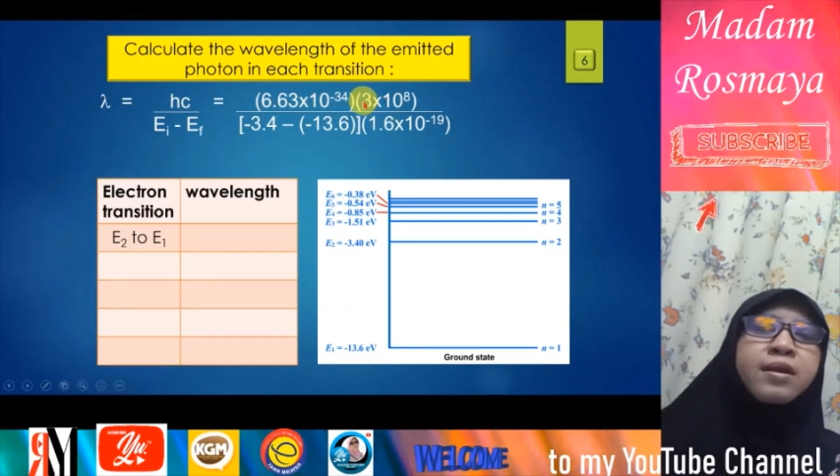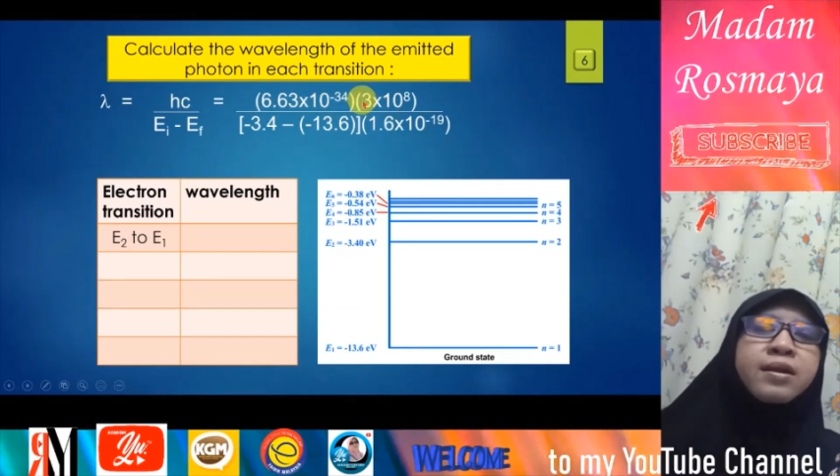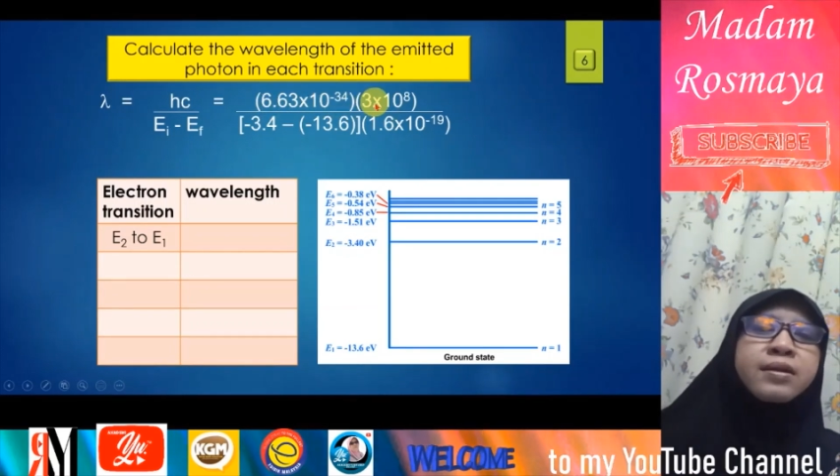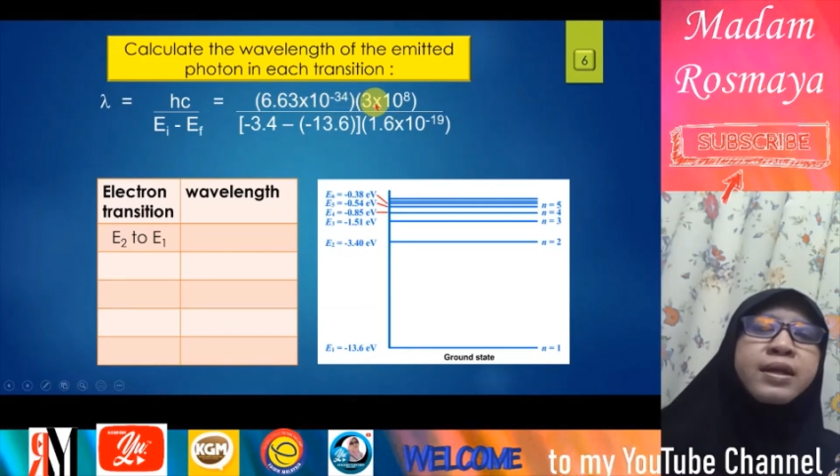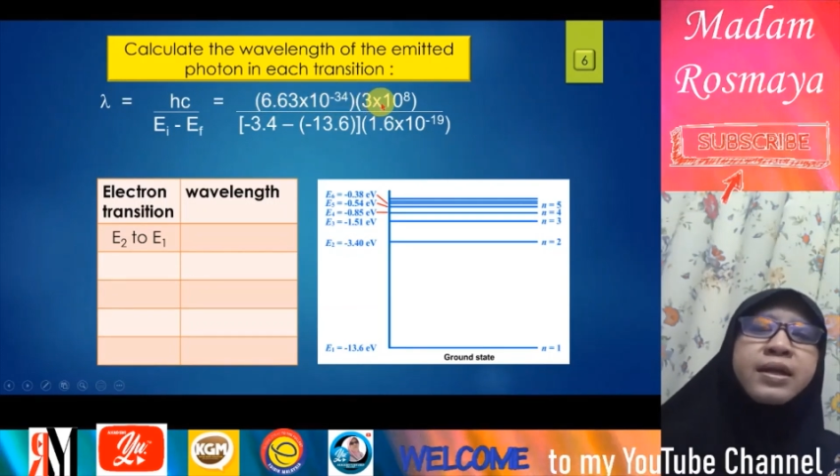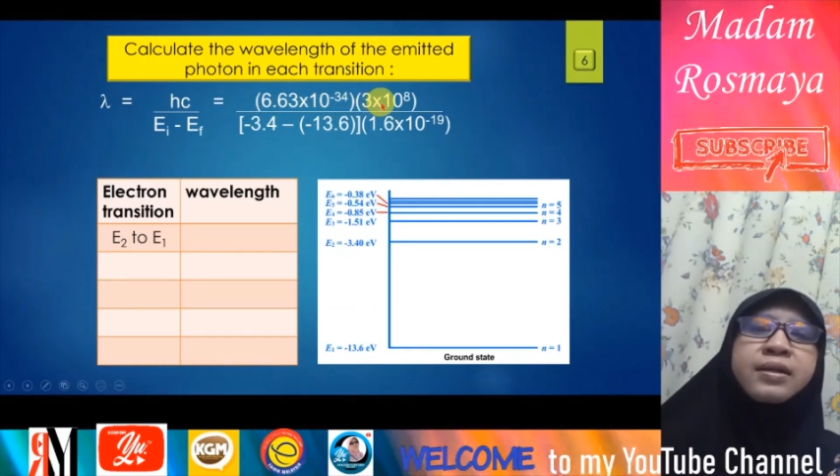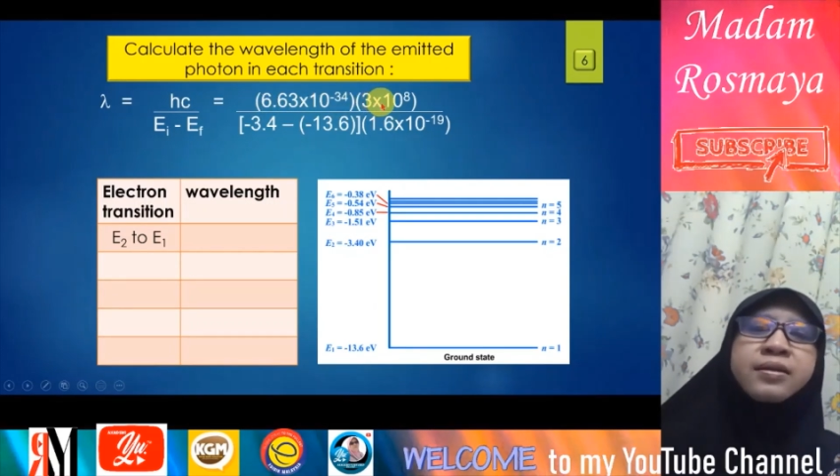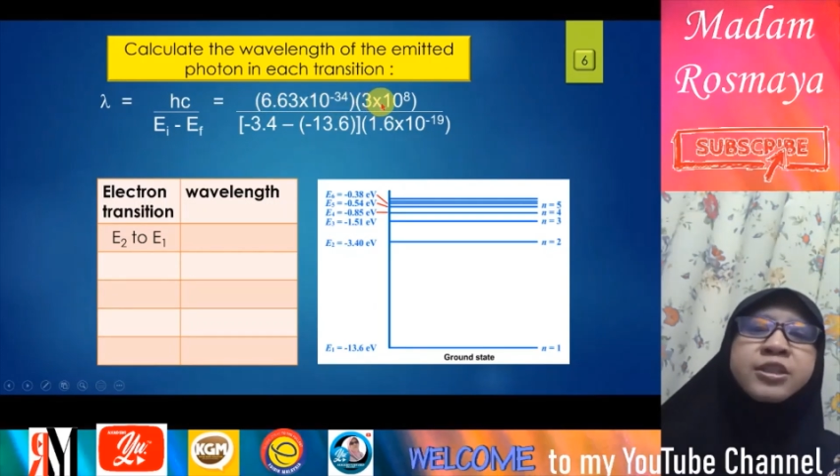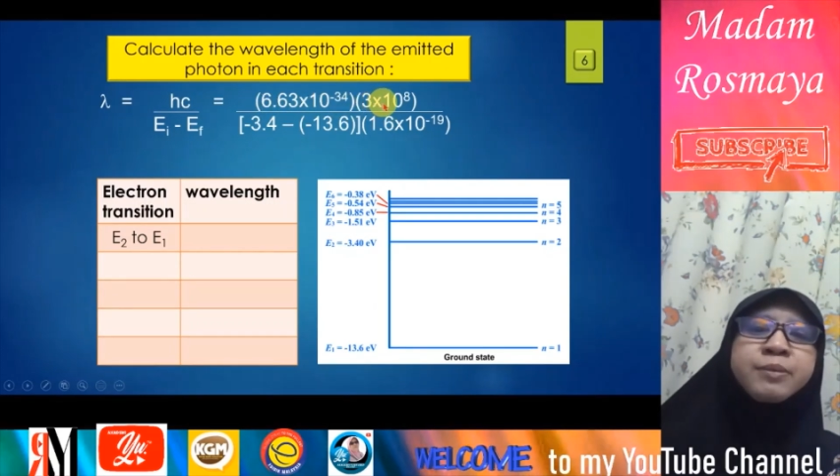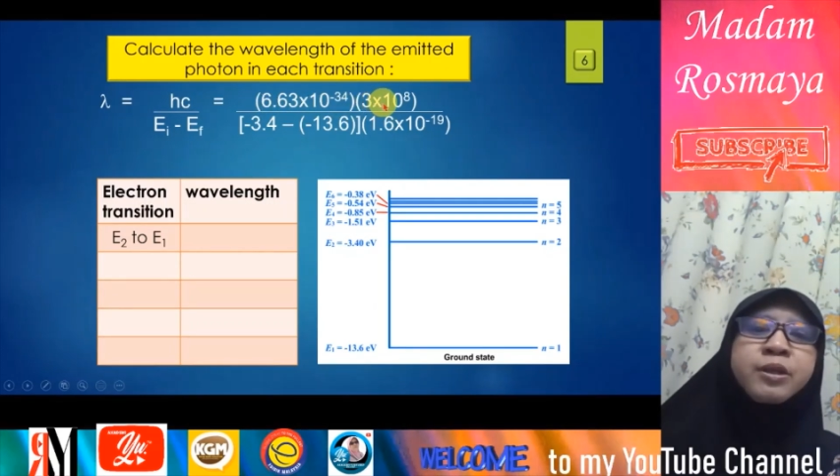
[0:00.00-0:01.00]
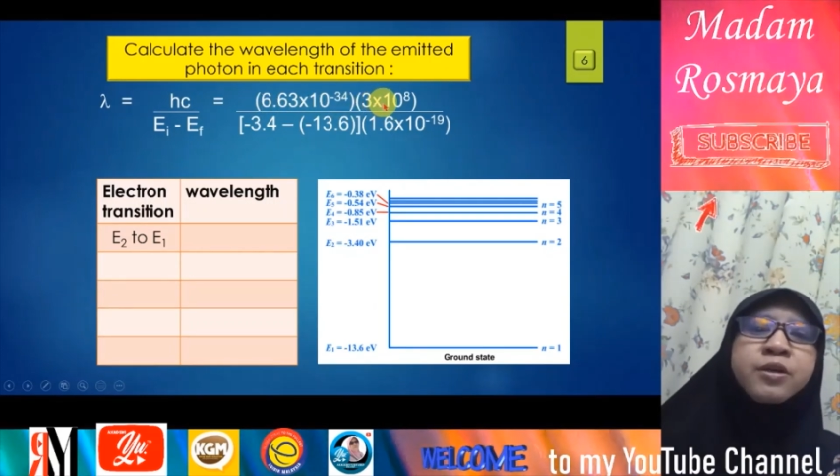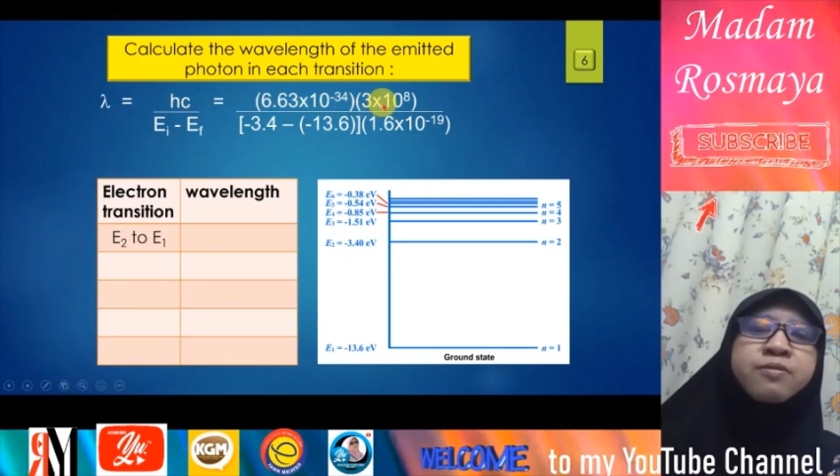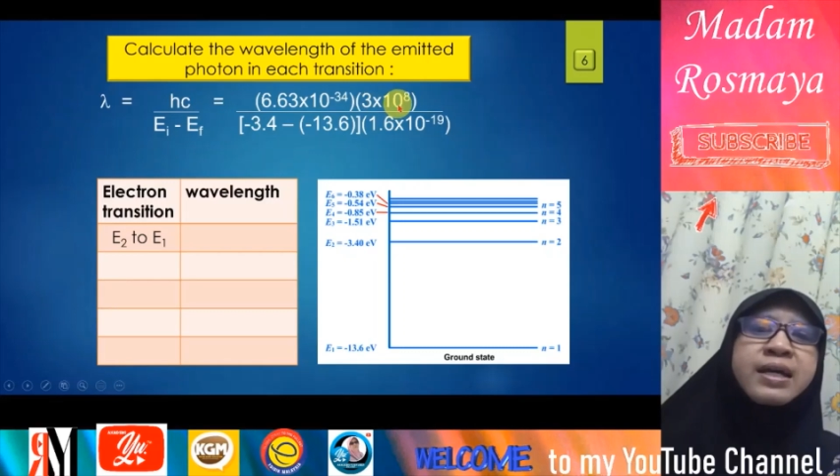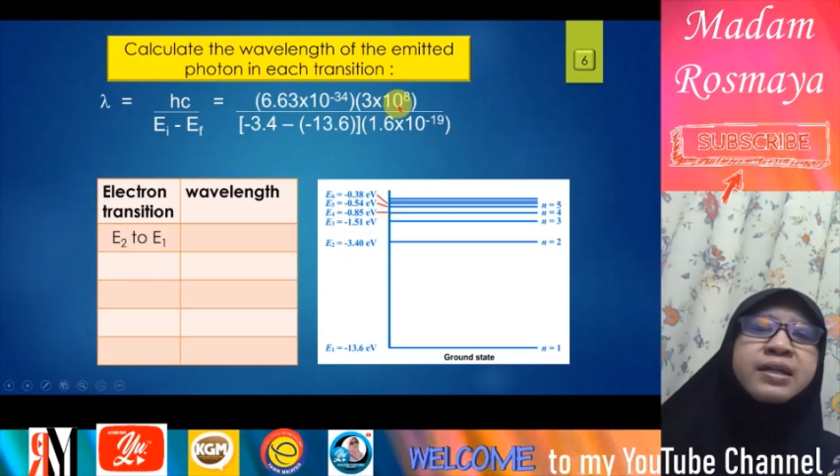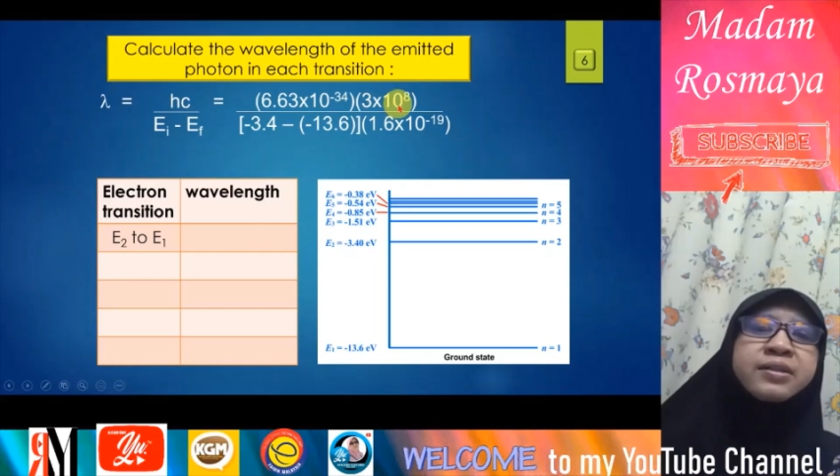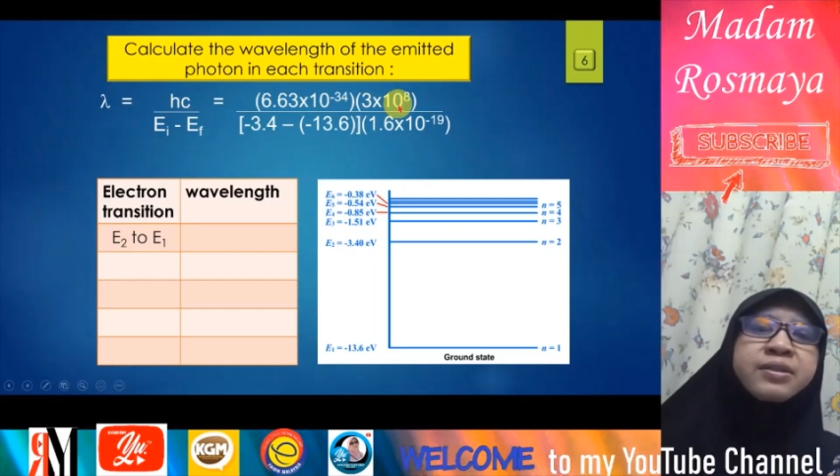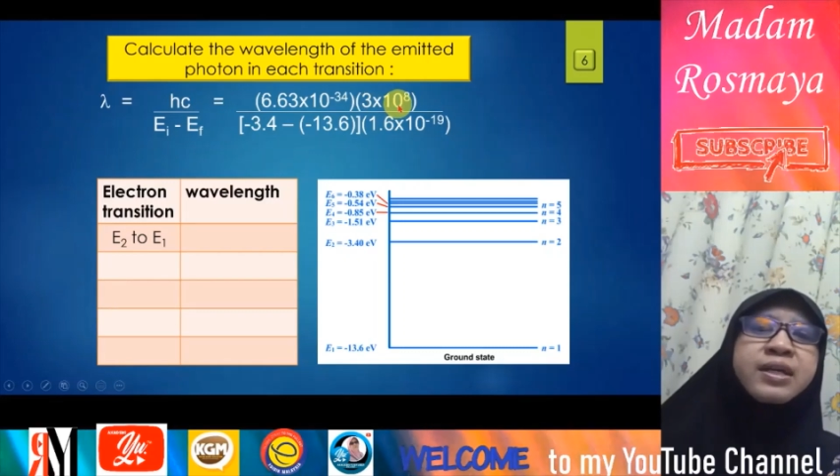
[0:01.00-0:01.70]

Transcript: Then speed of light 3